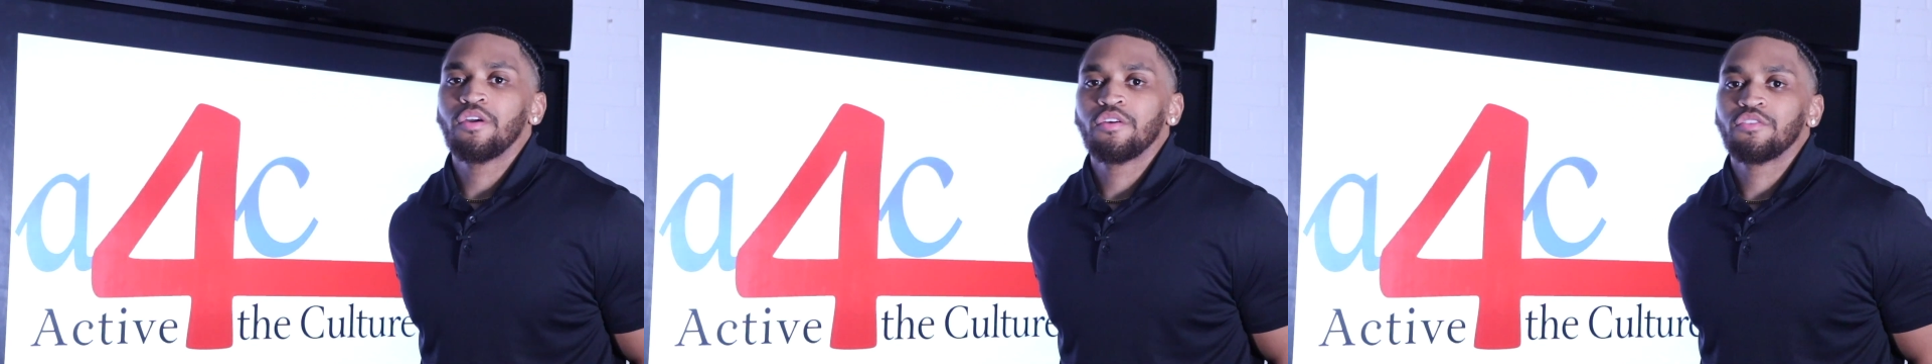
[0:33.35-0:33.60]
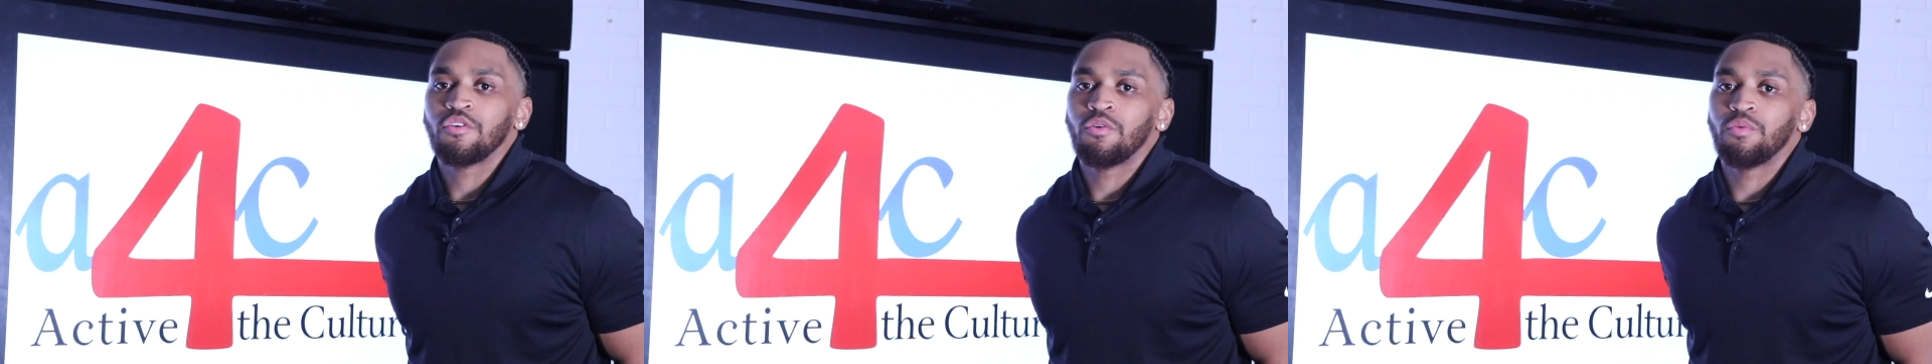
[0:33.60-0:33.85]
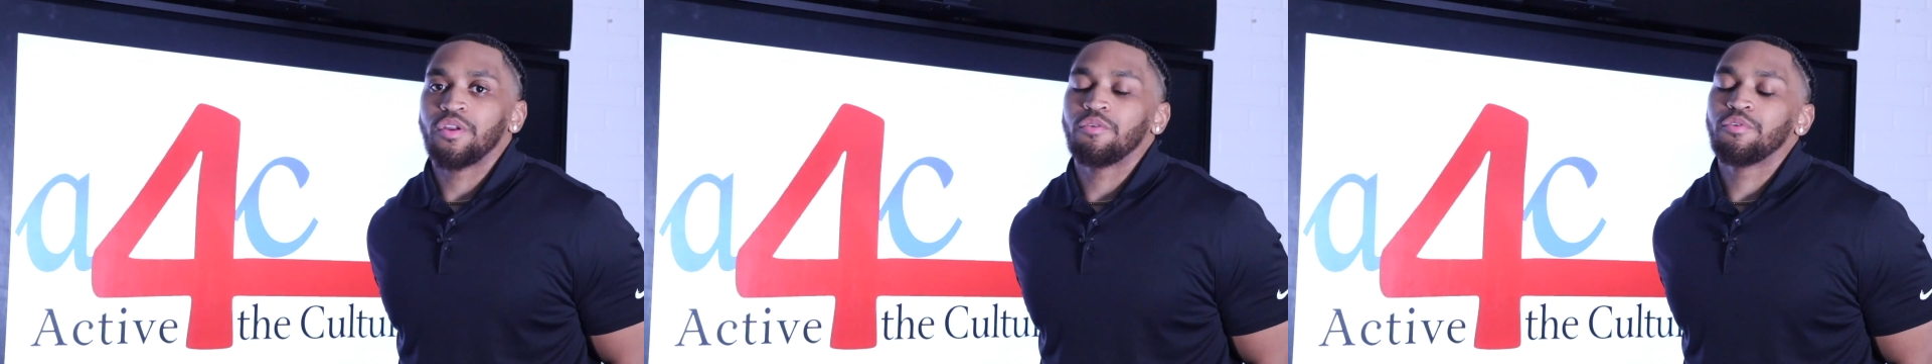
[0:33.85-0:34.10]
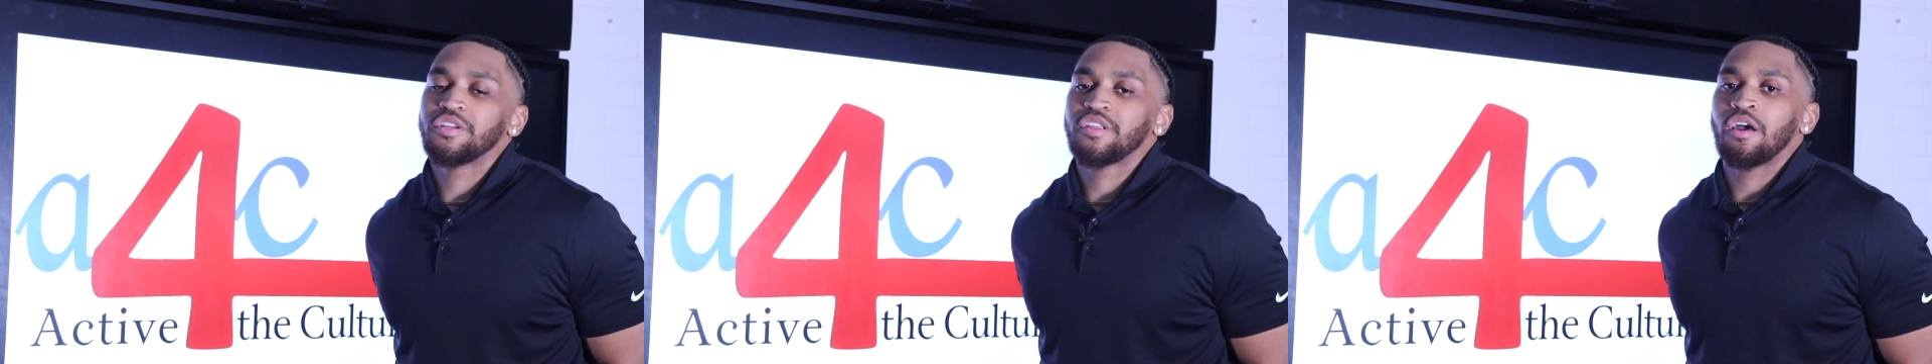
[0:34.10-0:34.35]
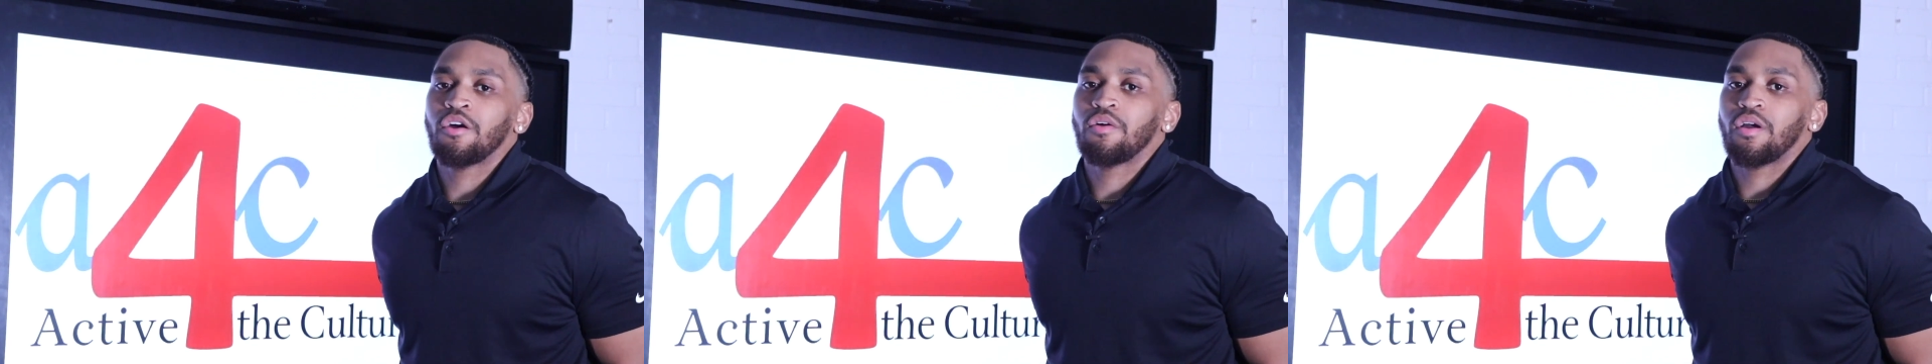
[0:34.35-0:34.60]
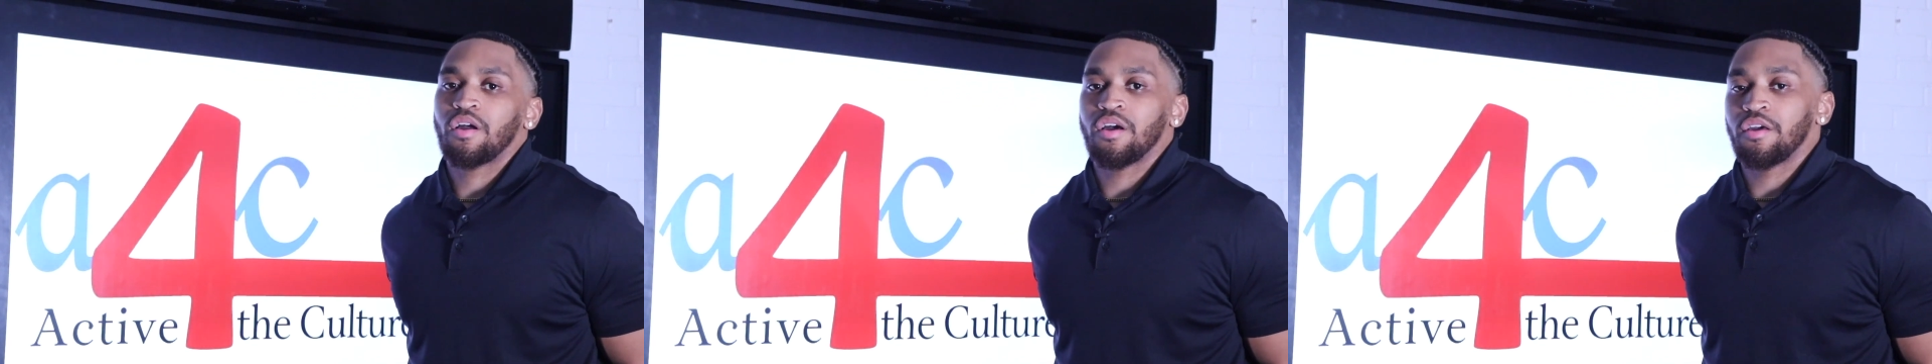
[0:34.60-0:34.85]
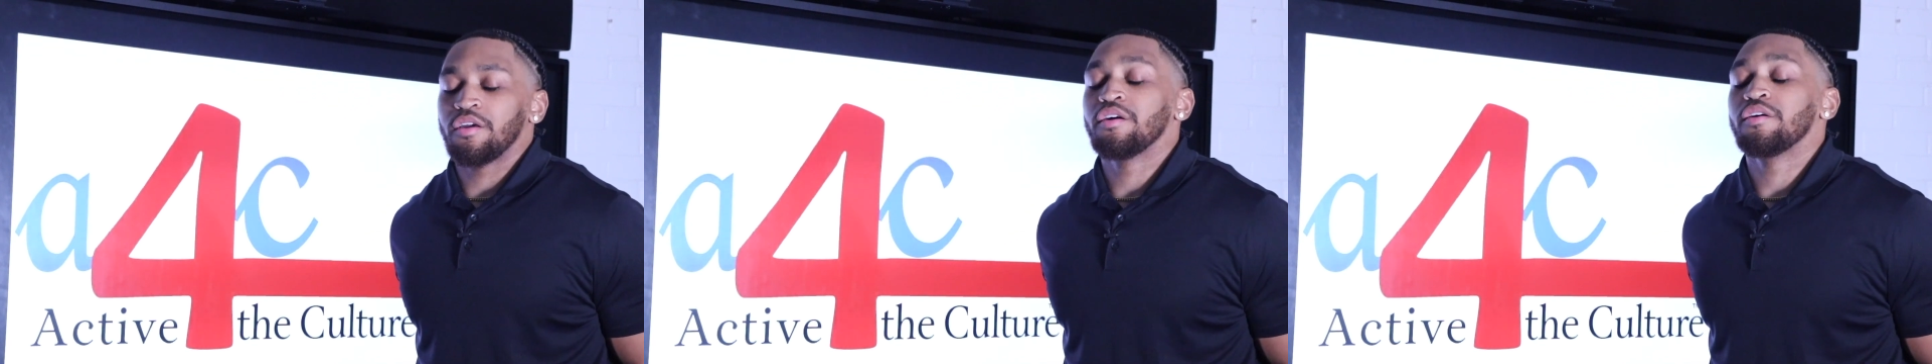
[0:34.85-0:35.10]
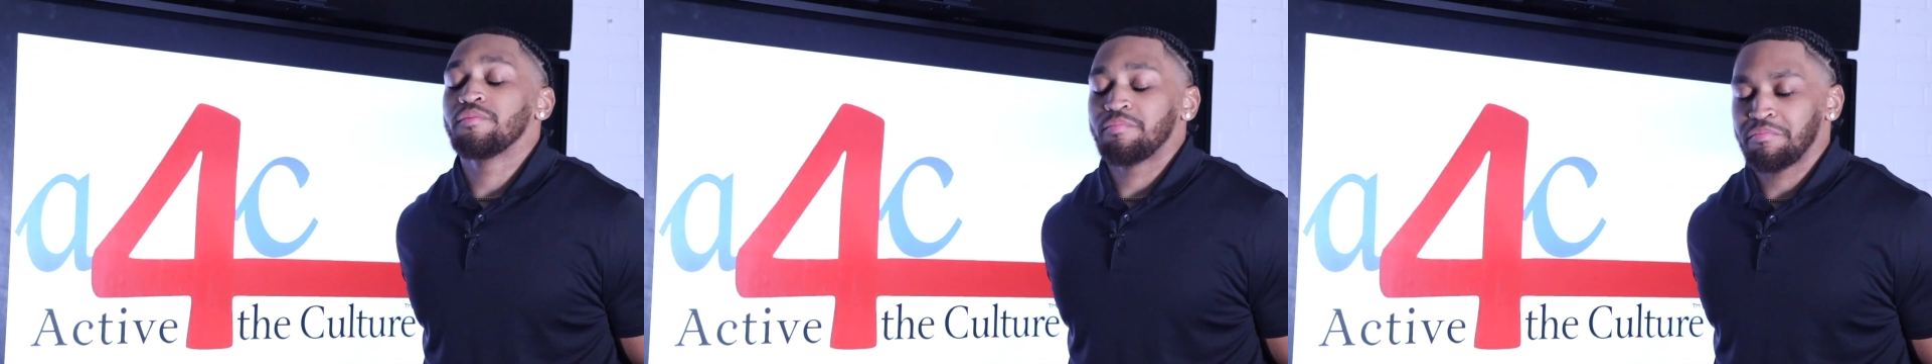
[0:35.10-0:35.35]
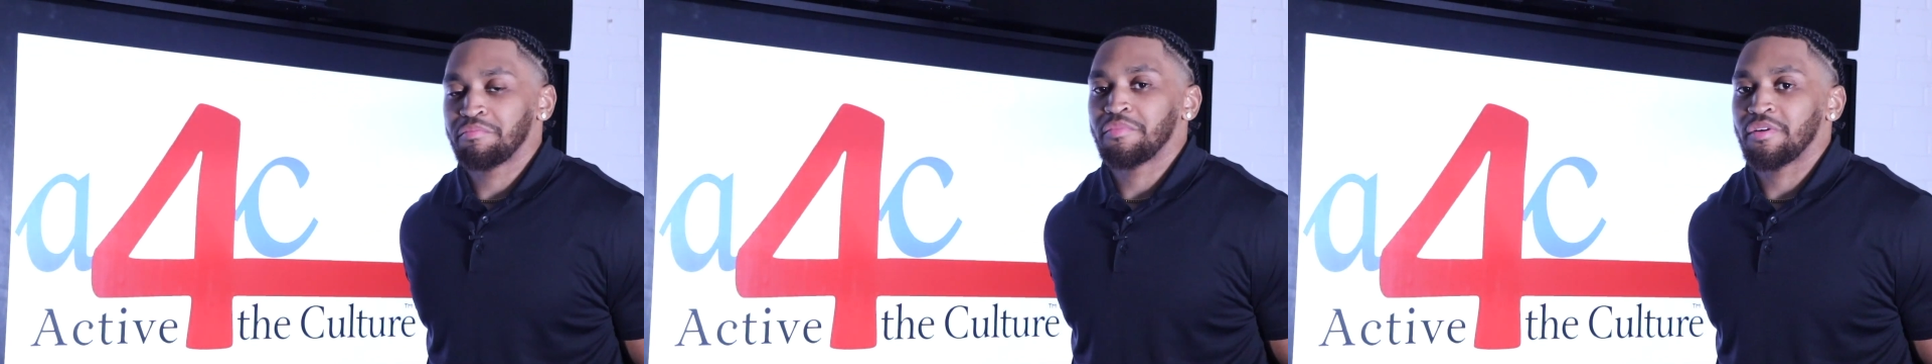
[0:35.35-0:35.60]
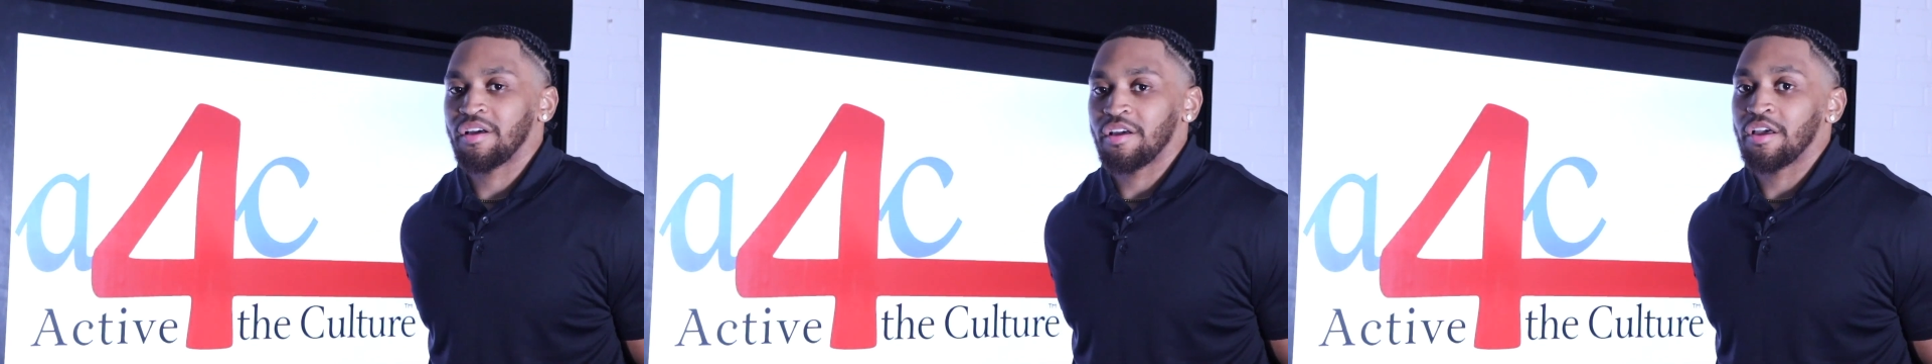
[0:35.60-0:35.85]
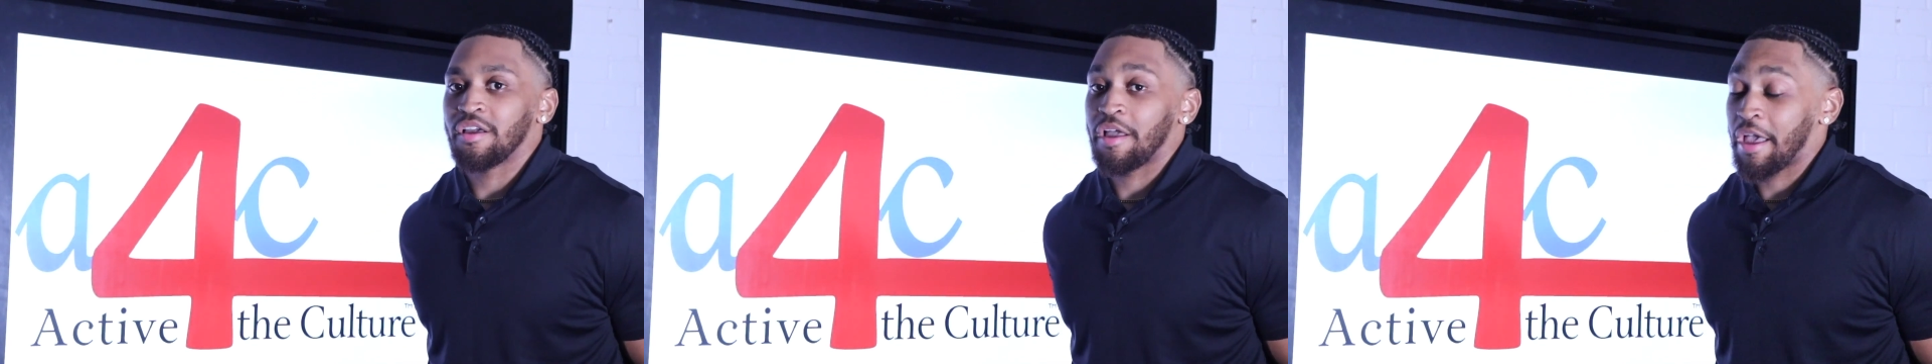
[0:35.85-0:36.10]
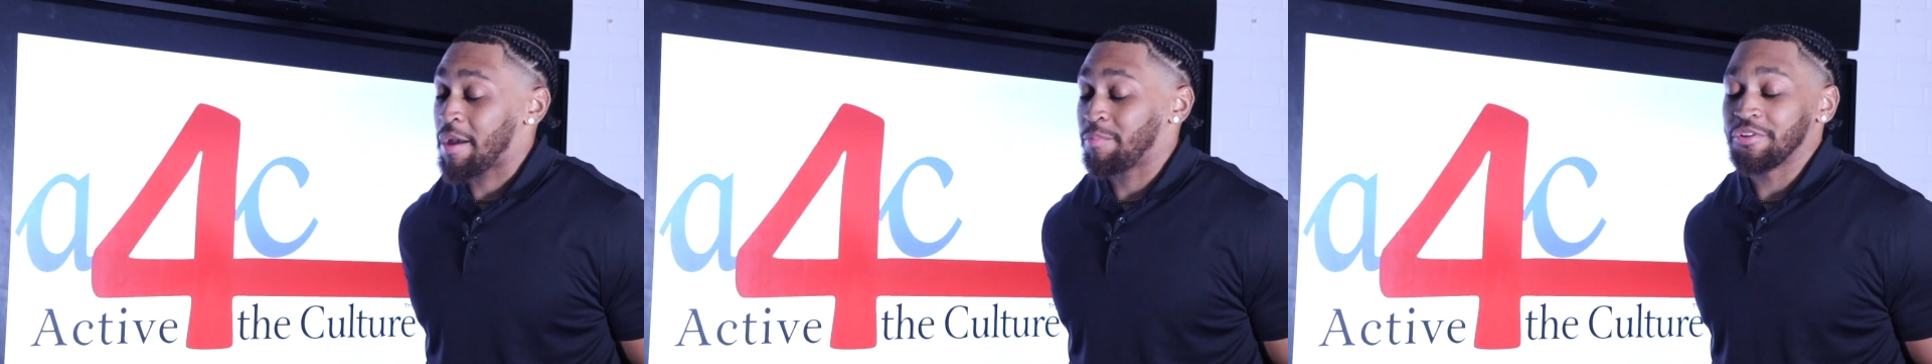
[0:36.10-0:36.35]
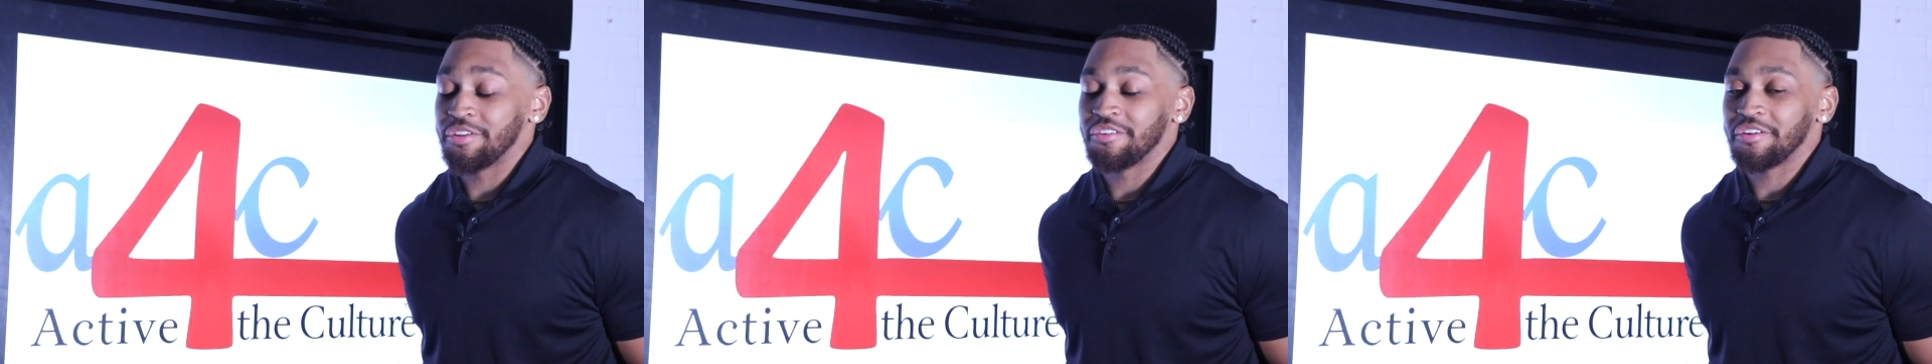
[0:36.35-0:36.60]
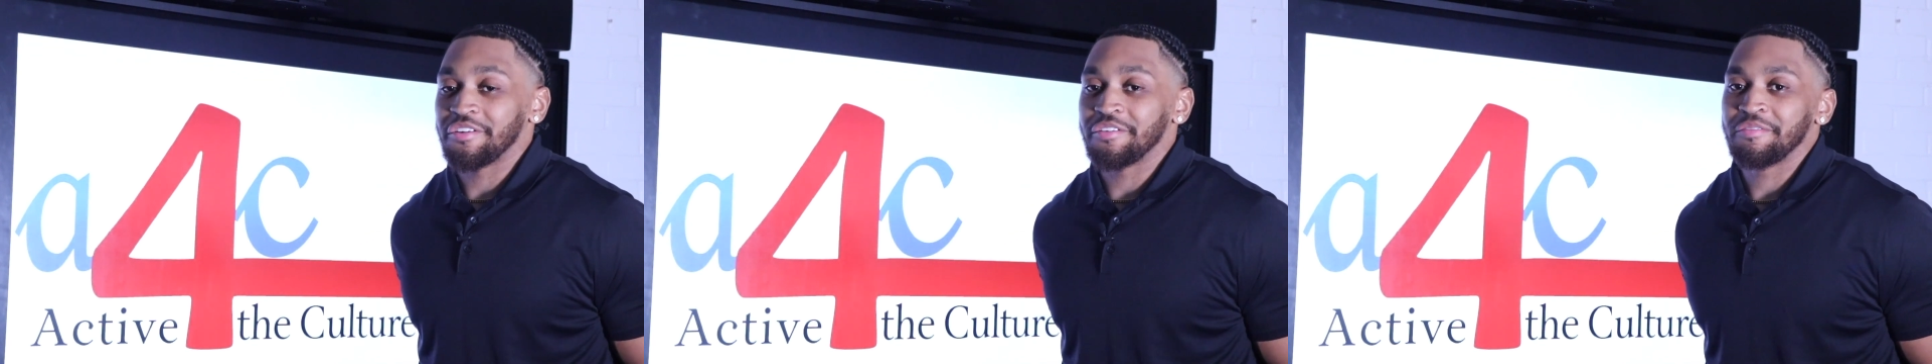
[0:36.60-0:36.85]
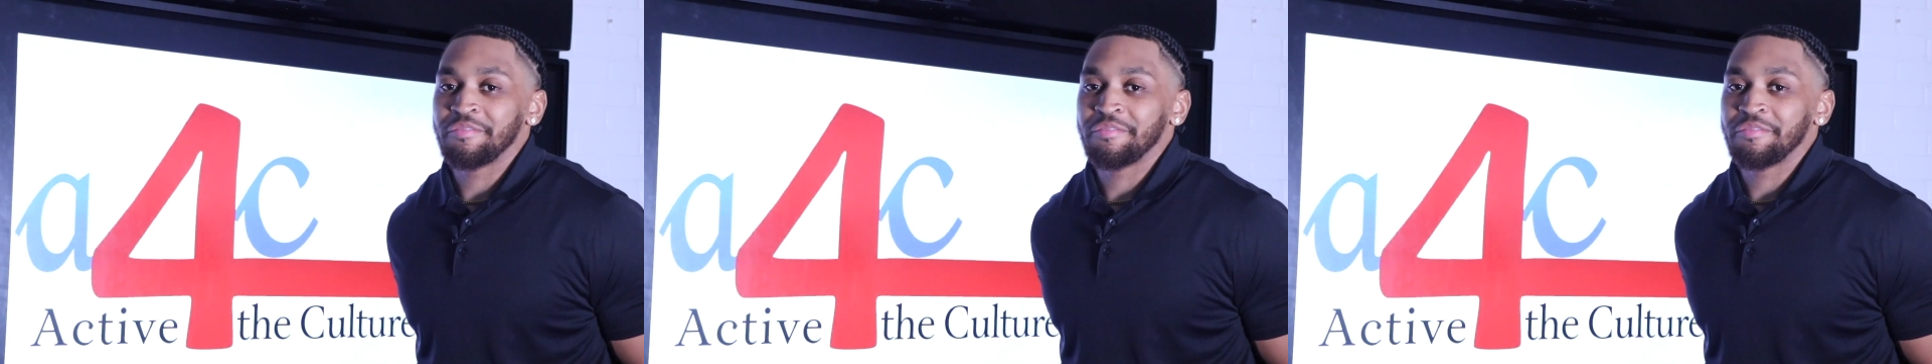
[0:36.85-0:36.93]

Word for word: so when he reached out, I, uh, I happily took it.